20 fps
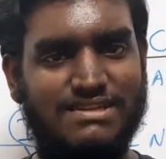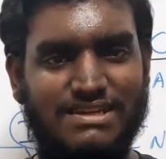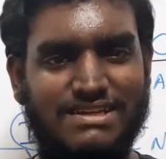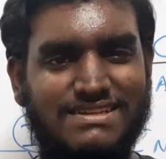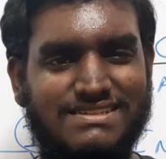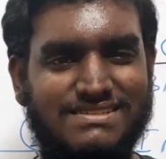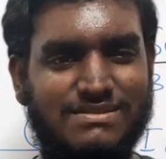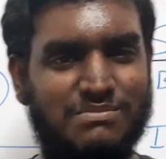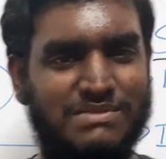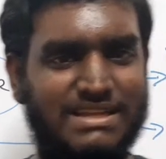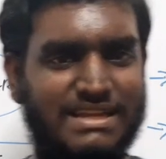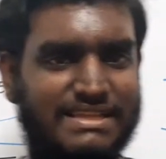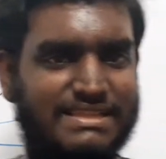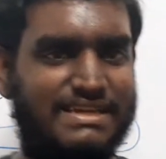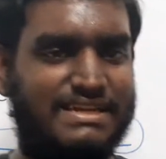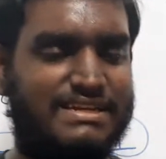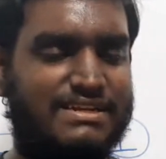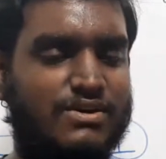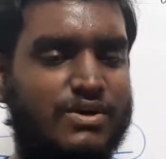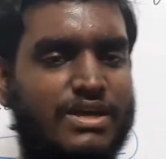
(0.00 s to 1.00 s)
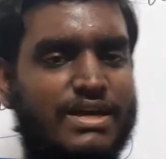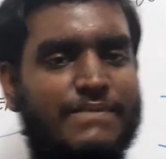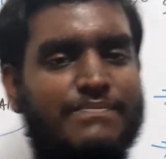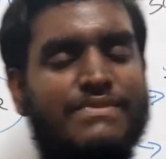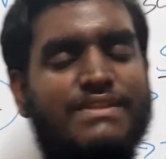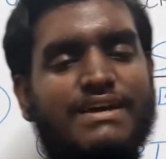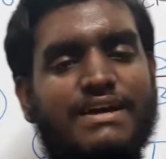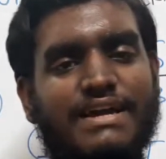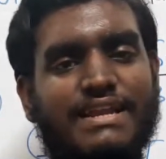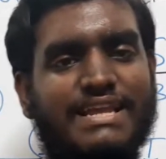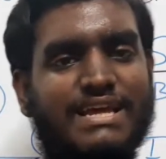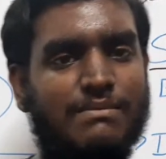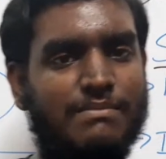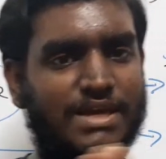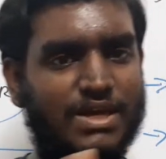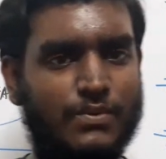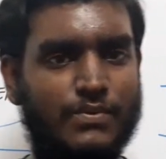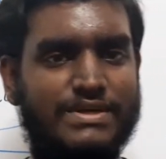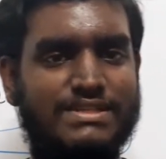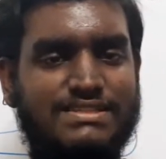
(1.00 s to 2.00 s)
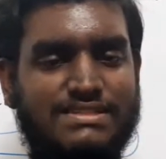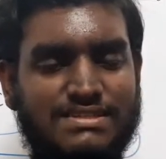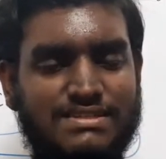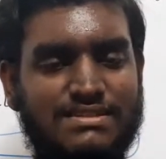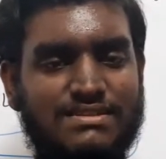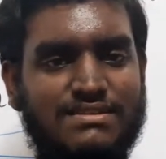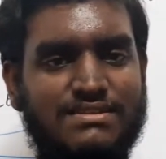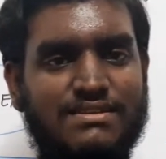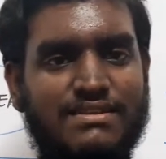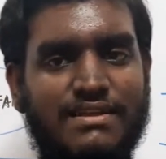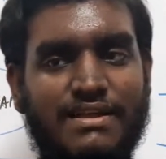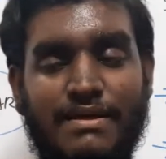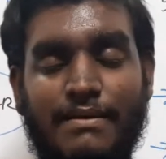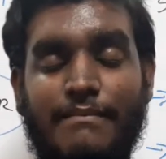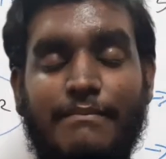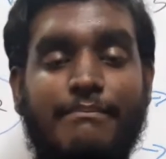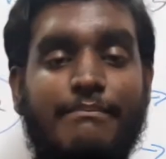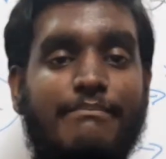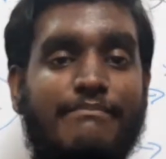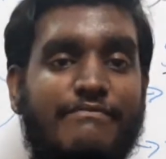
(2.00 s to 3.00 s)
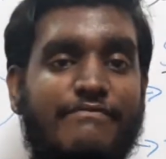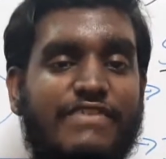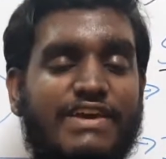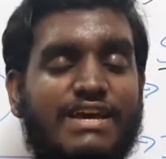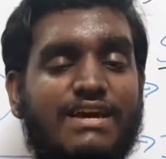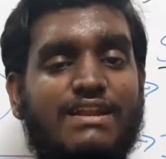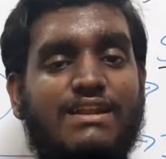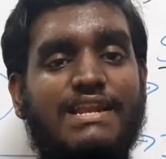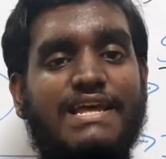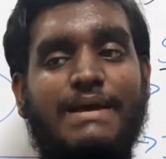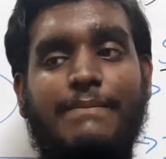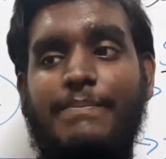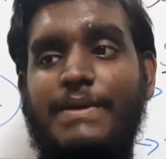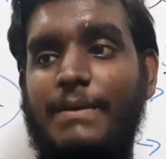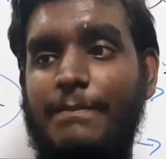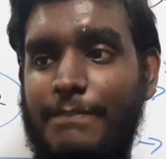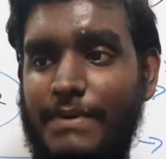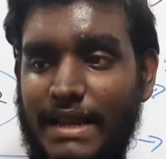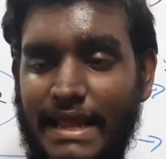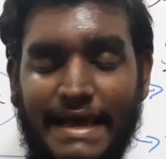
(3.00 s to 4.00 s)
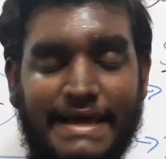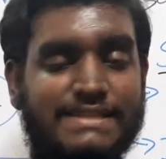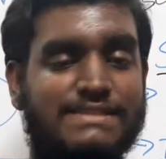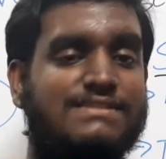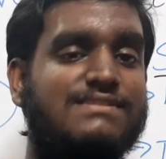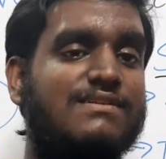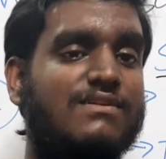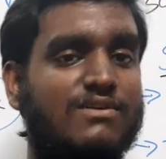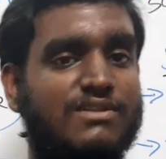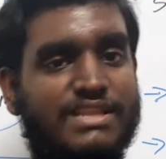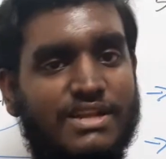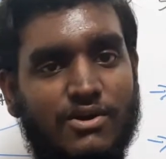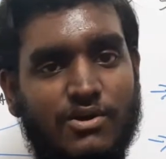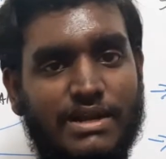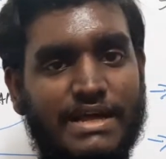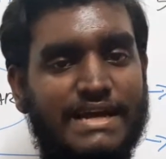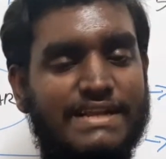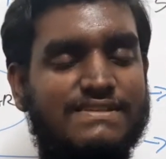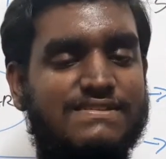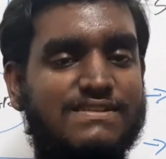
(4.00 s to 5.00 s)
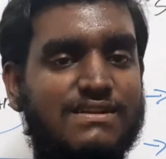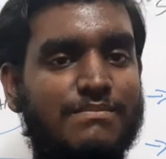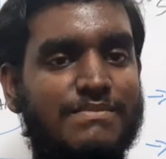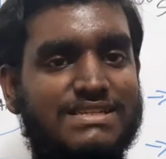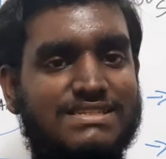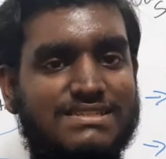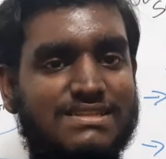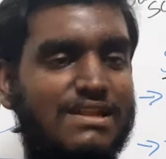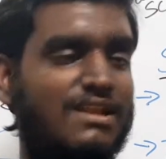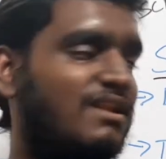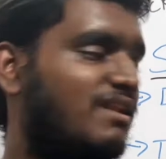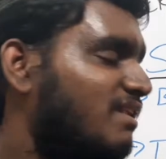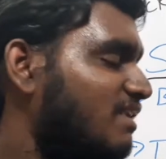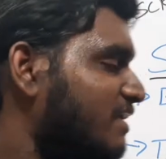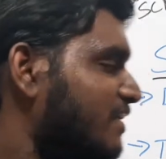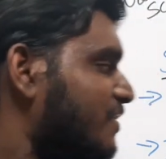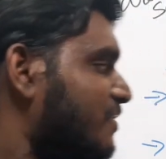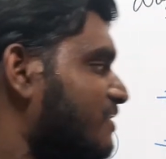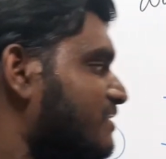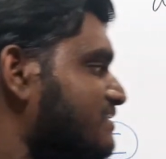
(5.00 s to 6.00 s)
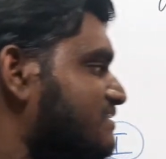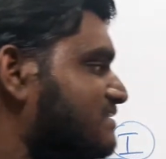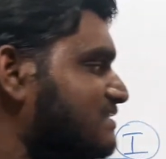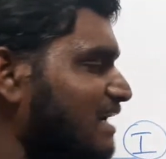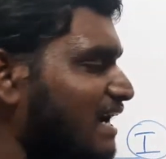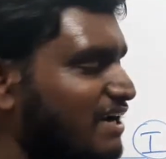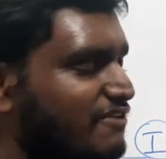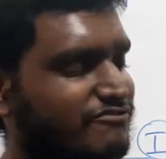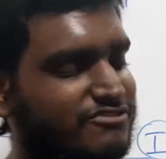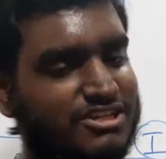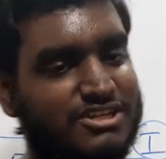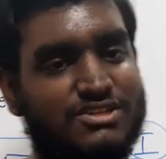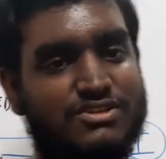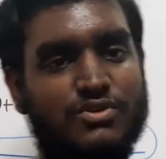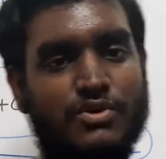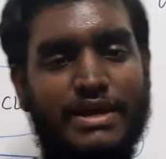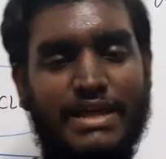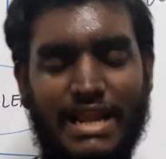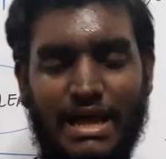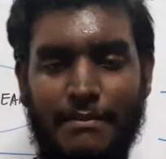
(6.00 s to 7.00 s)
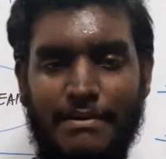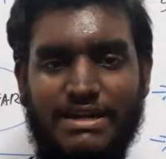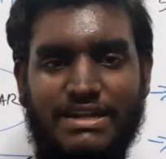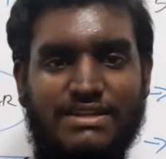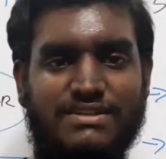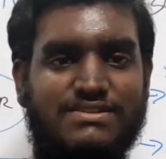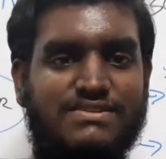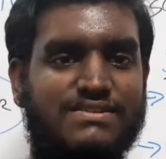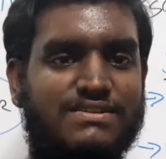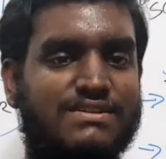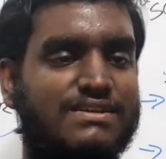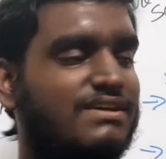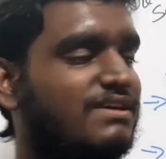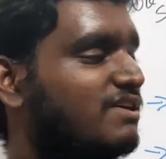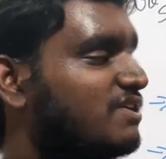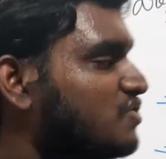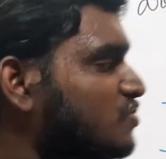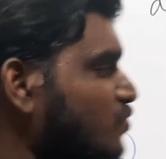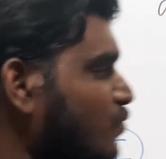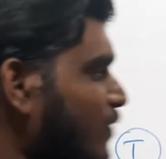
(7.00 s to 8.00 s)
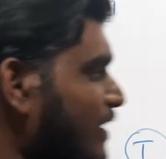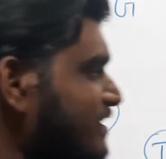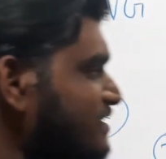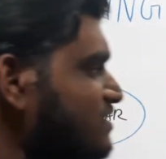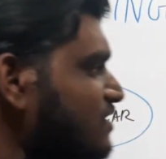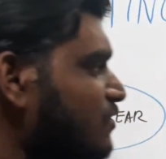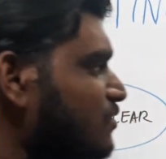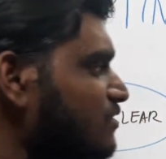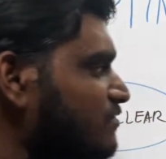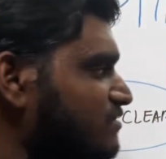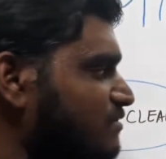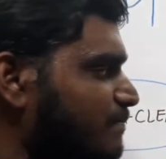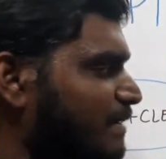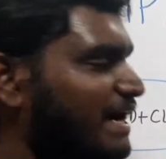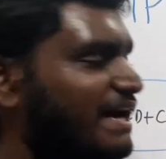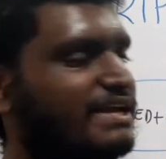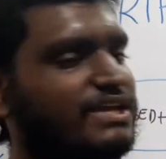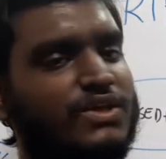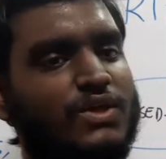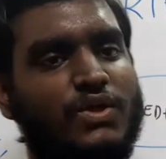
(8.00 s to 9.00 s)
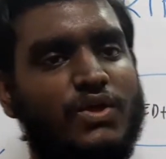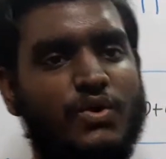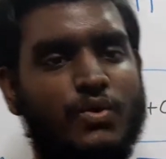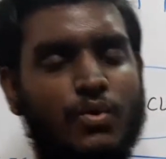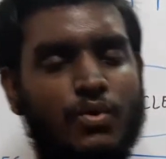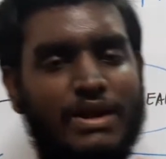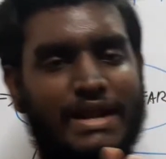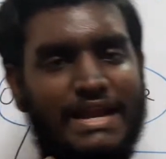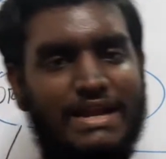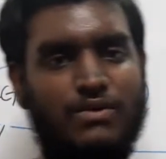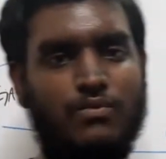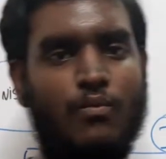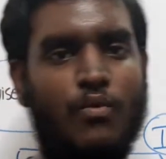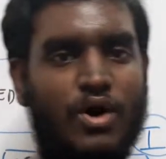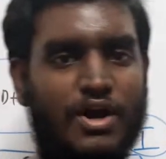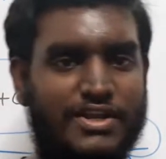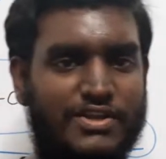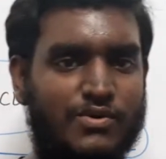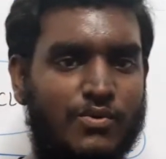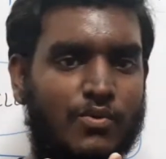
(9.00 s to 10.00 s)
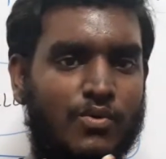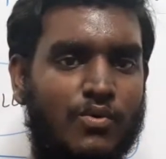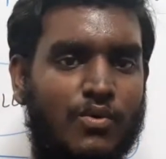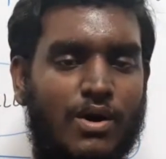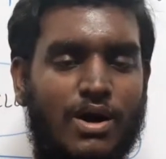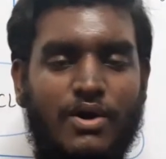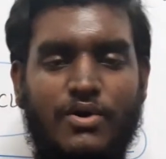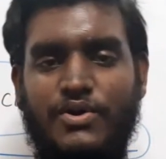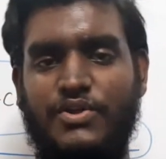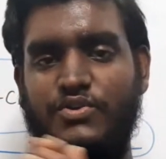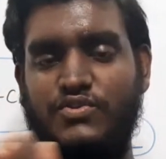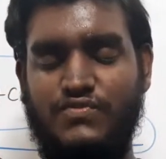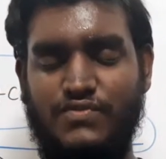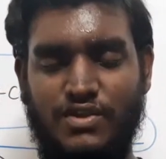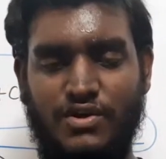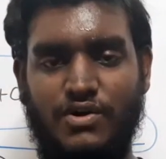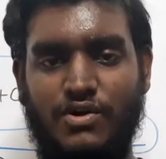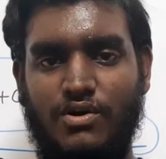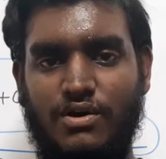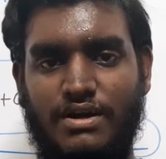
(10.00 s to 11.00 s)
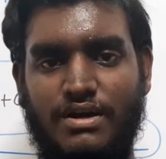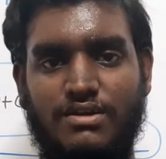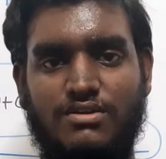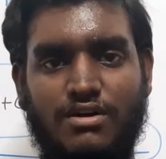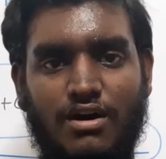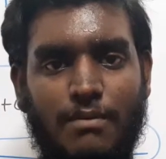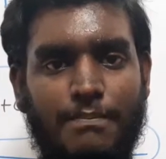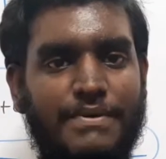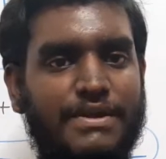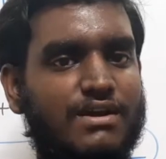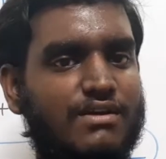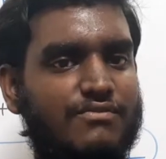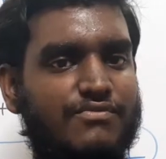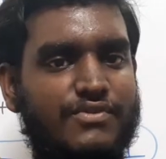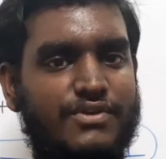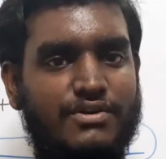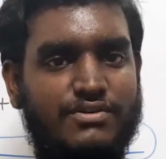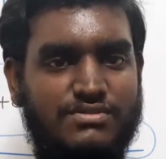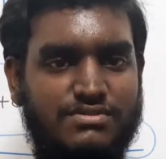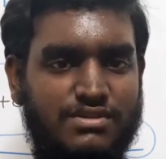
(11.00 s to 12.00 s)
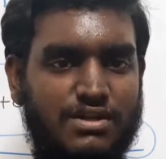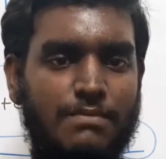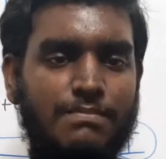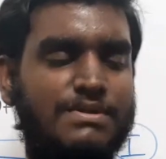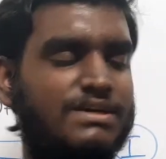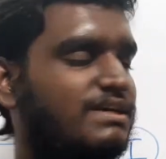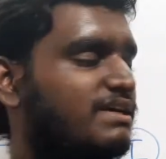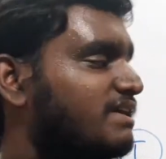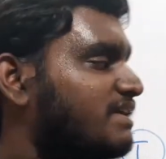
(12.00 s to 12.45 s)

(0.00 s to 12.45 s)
Something like that. Okay, it can be a question where like people answer or they don't answer, but still you can start with it to grab attention. So once you go to the bang, you write what you are going to use for your topic and for your script.